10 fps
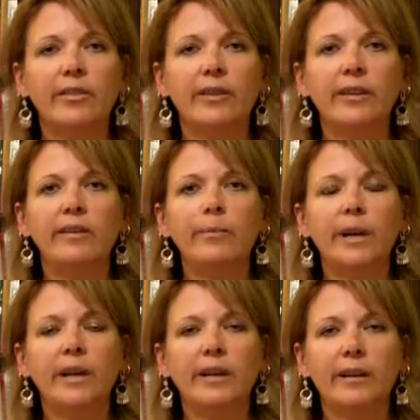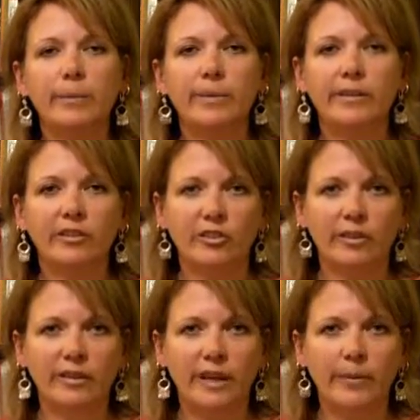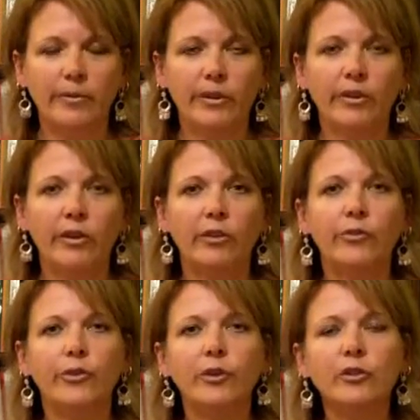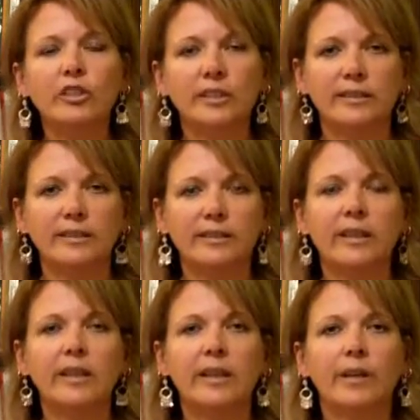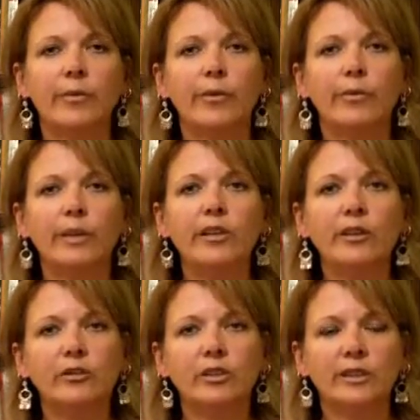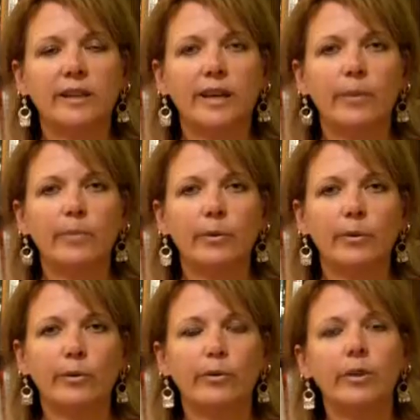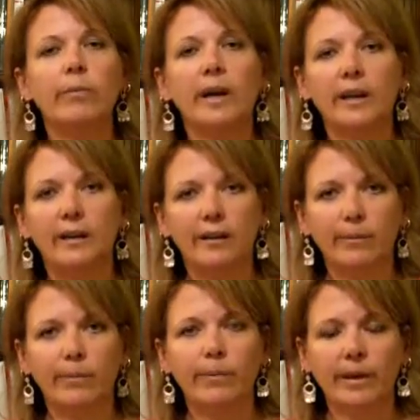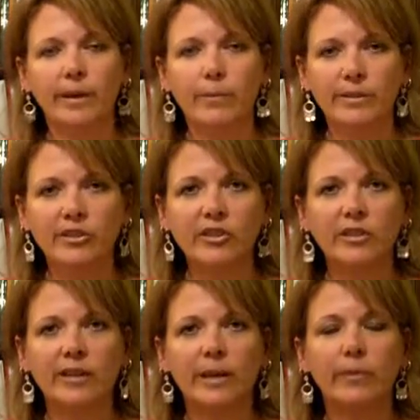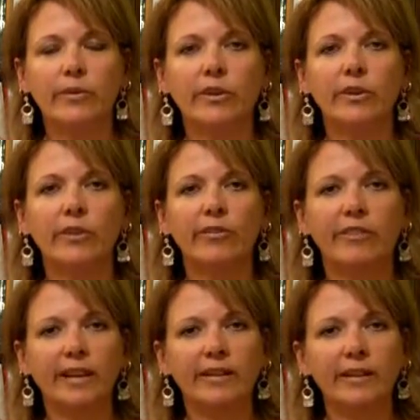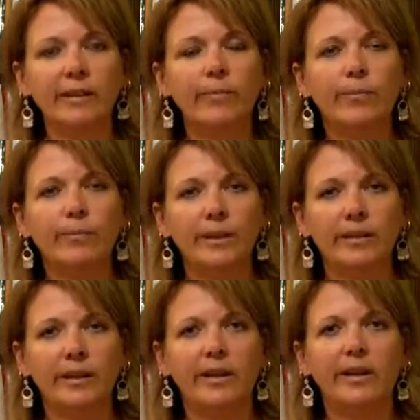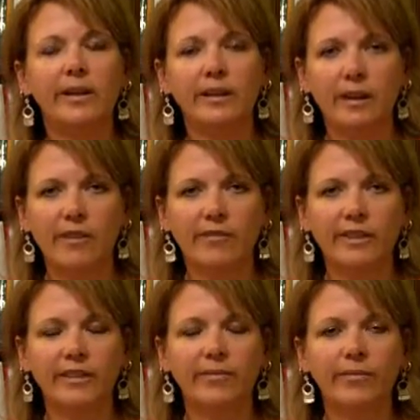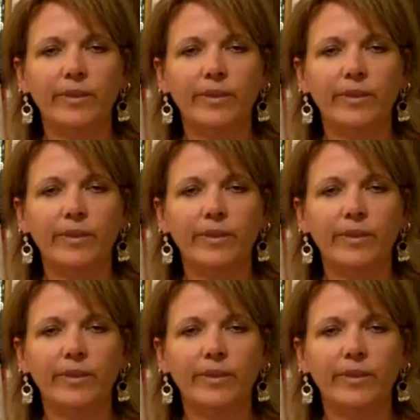these body composition types are called doshas. And the 3 dosha types, or the 3 body composition types, are called Vata, Pitta, and Kapha.